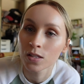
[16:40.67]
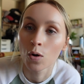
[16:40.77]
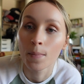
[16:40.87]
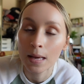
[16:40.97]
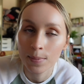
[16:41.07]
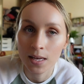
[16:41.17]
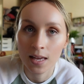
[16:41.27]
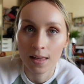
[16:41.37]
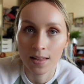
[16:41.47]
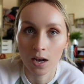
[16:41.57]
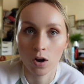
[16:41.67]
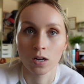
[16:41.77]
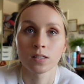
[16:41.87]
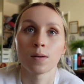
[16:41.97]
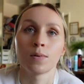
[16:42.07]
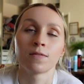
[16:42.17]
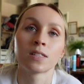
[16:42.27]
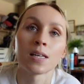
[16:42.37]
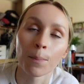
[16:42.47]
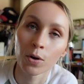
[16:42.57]
though maybe again that concept of
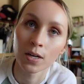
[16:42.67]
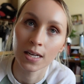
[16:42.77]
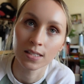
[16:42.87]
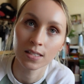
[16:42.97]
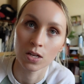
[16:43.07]
separateness